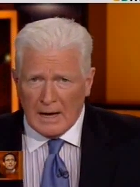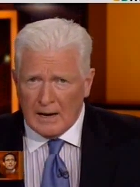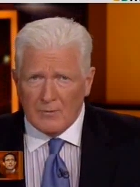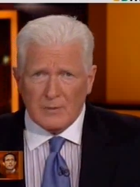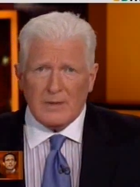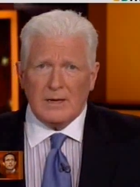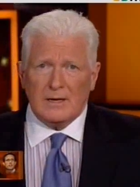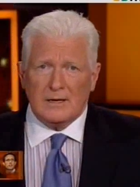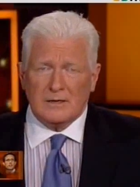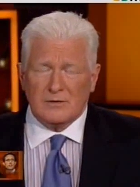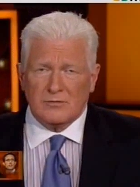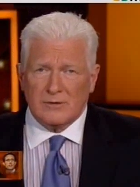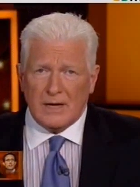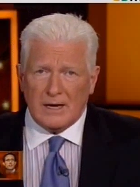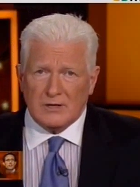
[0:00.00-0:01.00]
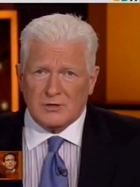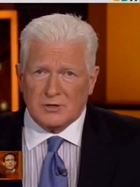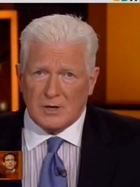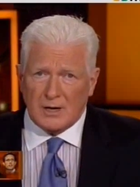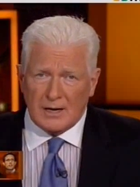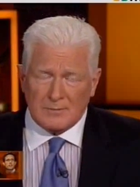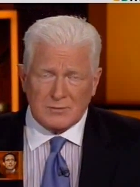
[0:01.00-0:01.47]
How are they going to create
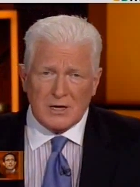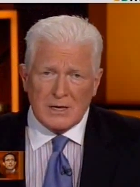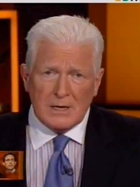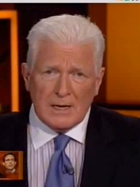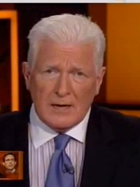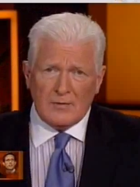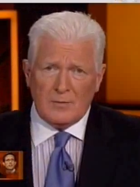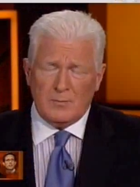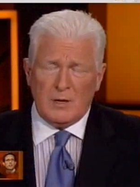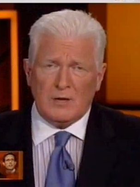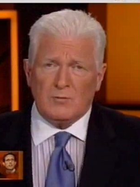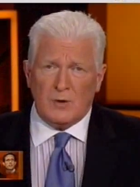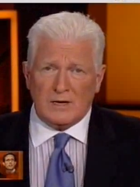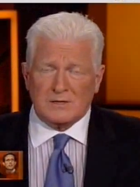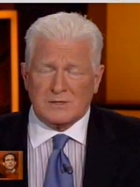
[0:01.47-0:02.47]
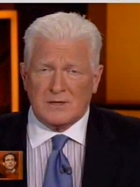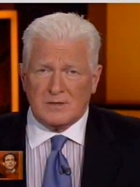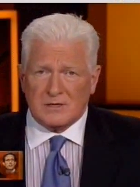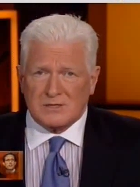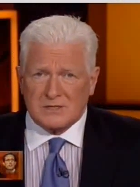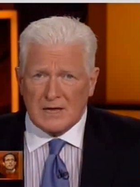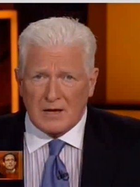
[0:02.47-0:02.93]
jobs in the Midwest
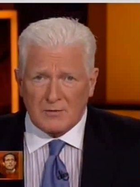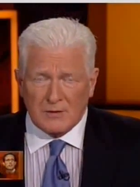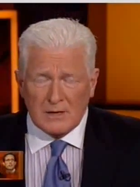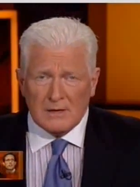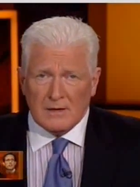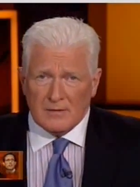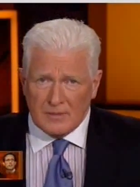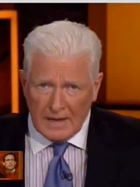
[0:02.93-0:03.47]
and the South?